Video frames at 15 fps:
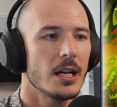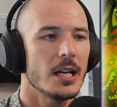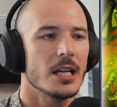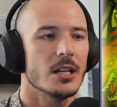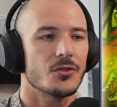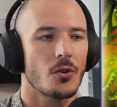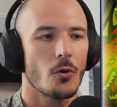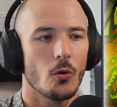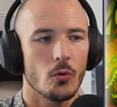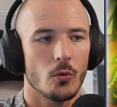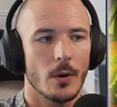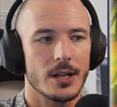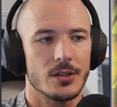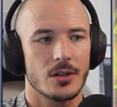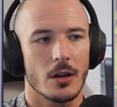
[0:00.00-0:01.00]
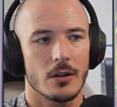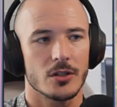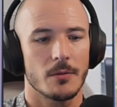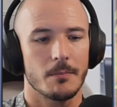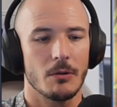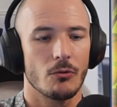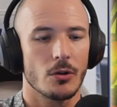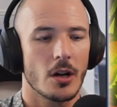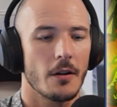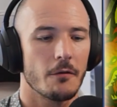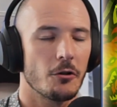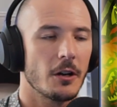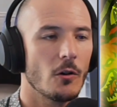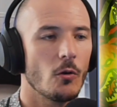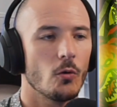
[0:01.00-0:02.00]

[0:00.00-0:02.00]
He is always going to be recovering